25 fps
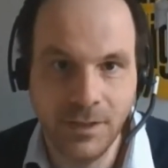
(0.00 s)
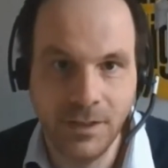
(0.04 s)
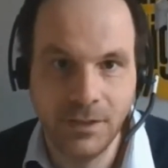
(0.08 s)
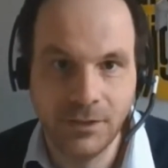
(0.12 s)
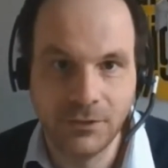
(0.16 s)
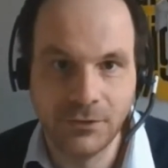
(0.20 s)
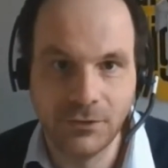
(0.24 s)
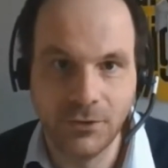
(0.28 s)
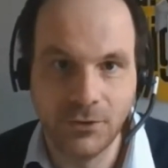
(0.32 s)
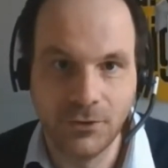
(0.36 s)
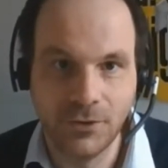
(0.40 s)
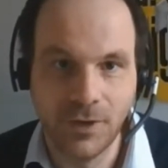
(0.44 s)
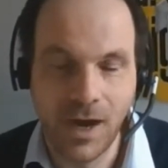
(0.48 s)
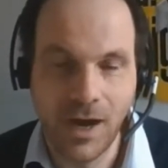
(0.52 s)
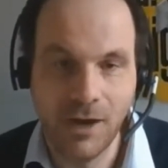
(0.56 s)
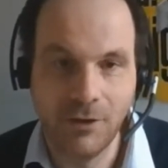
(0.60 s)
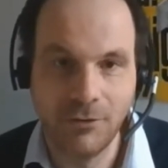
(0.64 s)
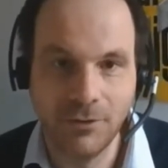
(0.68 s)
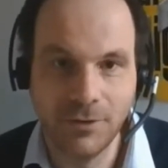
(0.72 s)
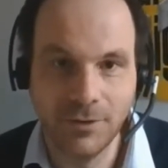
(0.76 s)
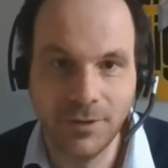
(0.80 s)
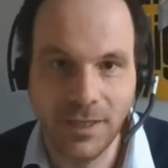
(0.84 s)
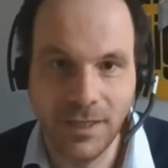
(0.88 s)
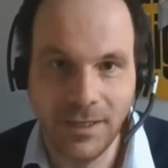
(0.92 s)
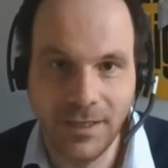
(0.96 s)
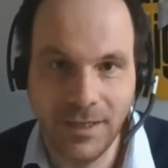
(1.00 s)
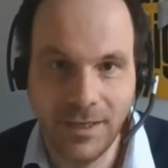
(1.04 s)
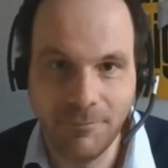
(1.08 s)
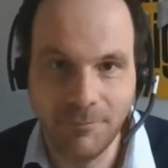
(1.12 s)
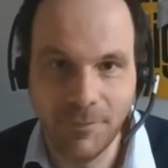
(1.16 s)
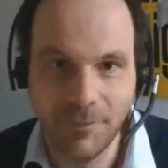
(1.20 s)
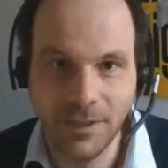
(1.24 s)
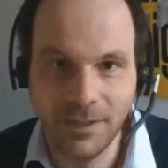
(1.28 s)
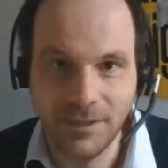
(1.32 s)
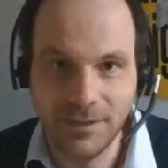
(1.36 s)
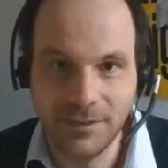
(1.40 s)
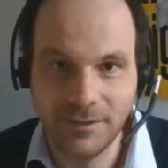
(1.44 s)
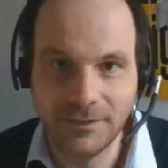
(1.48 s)
So our
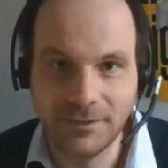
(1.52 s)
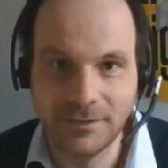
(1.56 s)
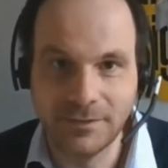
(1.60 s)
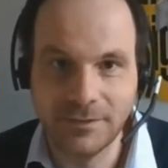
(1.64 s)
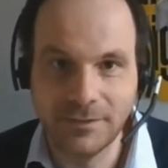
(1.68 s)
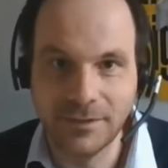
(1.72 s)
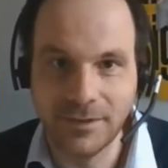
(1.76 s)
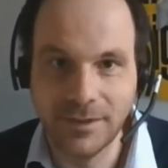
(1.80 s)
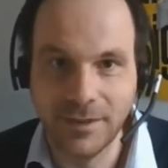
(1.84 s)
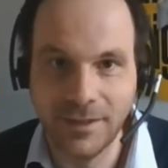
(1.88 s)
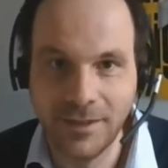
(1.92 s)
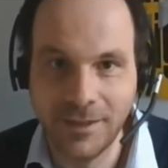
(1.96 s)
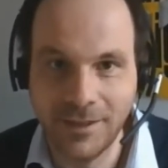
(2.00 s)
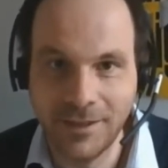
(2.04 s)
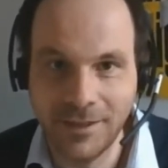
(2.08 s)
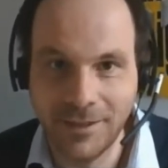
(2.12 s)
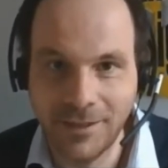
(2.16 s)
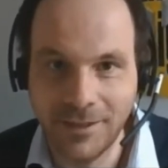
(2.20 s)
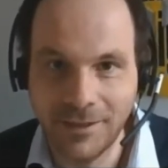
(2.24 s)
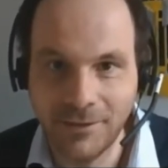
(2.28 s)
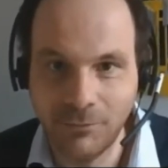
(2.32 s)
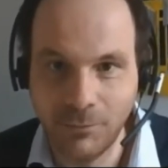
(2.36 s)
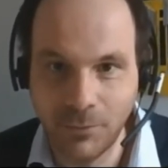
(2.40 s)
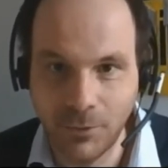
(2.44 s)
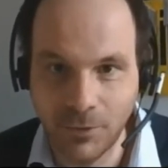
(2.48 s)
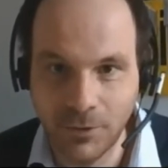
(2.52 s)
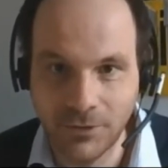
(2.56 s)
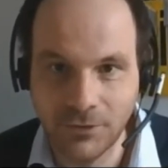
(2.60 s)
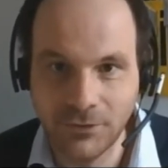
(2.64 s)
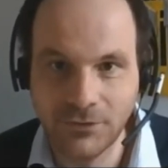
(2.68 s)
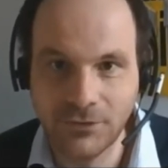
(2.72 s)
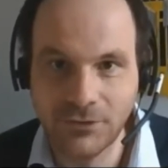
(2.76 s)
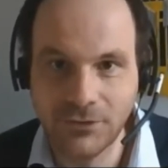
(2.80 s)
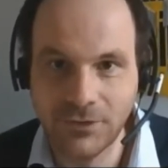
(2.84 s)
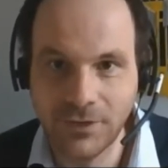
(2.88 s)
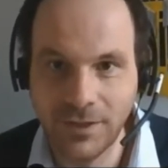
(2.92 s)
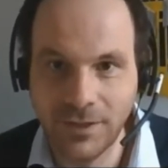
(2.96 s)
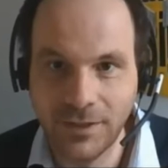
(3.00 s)
dilemma is uh,
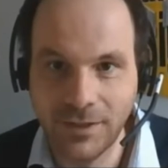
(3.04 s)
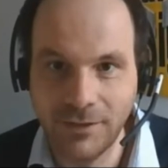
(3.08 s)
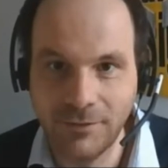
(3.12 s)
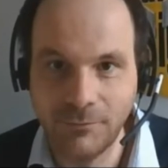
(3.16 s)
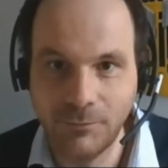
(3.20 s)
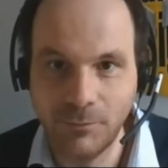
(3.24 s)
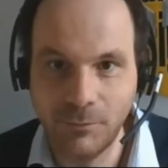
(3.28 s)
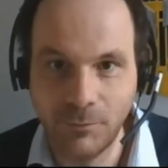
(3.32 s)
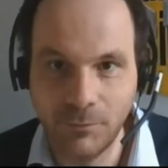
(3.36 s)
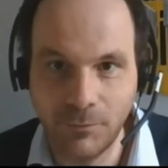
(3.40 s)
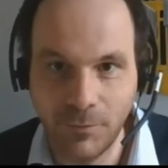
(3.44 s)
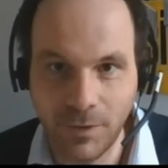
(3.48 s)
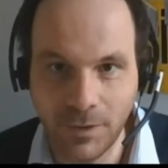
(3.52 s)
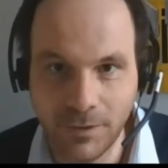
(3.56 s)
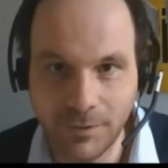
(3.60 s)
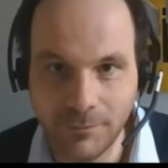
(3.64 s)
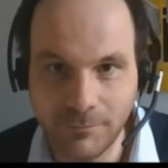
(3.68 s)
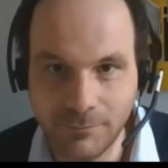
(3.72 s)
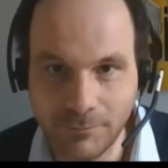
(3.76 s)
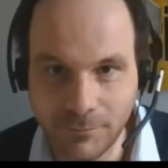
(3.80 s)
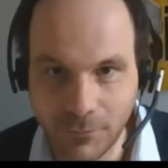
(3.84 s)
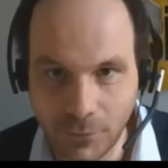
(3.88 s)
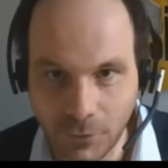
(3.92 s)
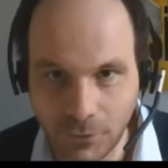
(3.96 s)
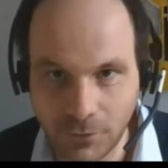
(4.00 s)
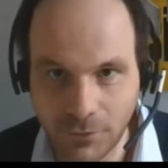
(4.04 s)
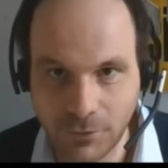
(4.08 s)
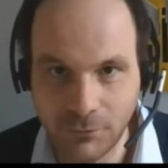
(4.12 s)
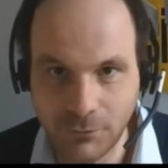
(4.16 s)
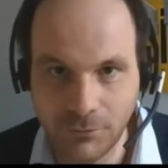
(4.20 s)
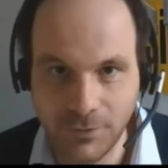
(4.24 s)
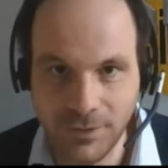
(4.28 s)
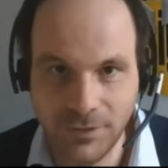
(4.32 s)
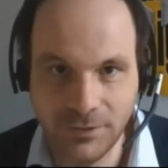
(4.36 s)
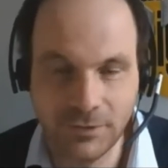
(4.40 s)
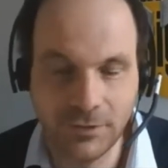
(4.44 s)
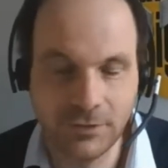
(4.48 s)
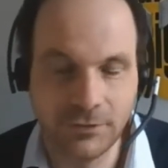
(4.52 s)
was um, um, or a
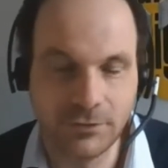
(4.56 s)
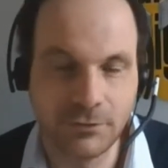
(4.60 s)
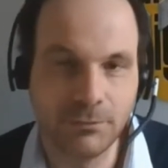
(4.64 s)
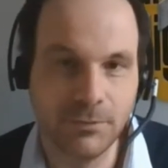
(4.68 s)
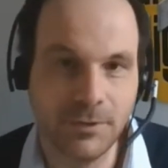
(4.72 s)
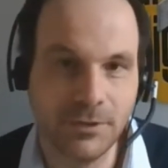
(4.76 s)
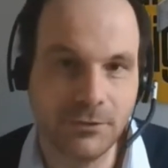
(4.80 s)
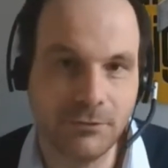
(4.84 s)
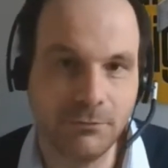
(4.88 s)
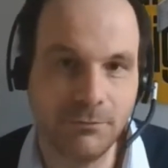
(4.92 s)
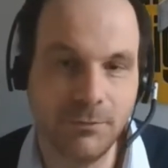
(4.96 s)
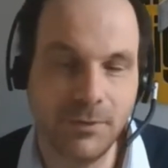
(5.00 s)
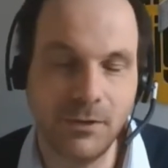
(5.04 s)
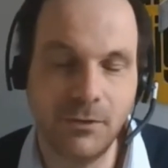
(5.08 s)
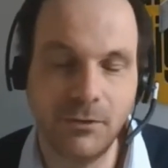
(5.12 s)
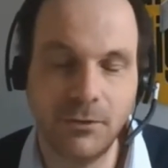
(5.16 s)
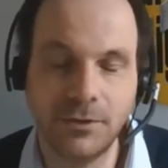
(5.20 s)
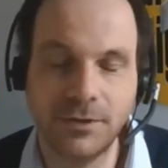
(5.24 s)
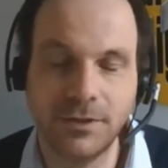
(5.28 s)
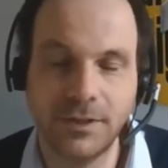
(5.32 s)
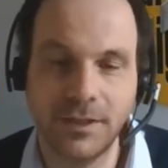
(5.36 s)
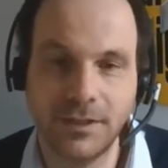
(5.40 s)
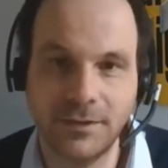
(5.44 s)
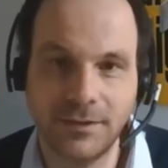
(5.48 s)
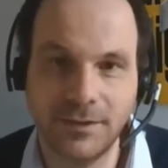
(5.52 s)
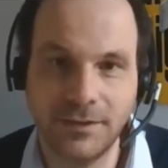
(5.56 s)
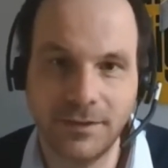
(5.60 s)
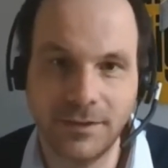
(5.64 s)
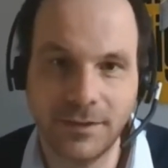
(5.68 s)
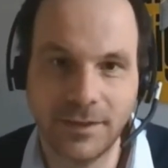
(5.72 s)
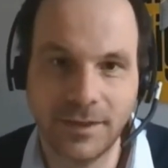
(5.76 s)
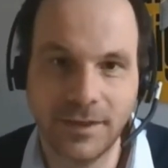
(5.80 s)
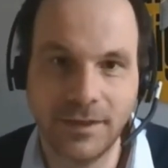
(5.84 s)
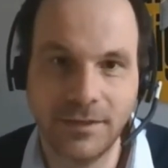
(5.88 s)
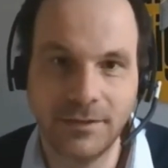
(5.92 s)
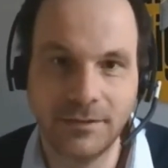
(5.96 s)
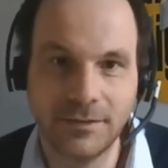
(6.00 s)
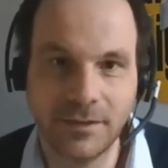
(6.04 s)
research question we looked at in the
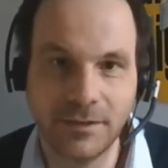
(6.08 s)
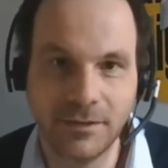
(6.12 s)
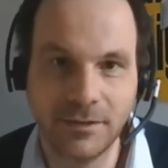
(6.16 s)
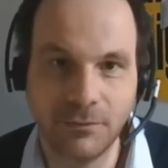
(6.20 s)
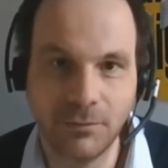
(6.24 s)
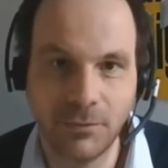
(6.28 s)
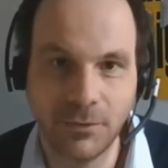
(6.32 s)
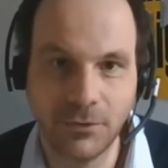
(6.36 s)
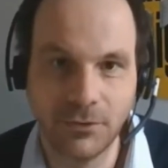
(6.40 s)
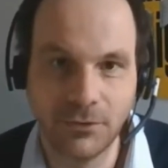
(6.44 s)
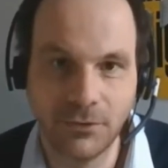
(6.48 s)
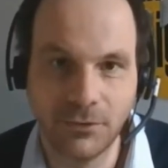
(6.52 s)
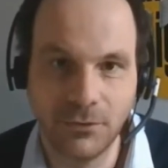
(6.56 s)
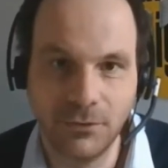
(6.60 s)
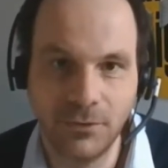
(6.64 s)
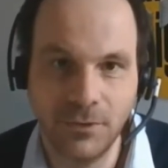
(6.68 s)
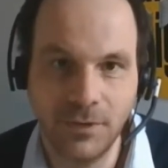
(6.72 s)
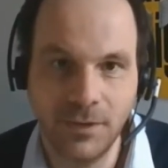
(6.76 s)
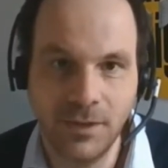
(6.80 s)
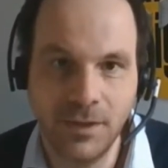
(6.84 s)
case study was to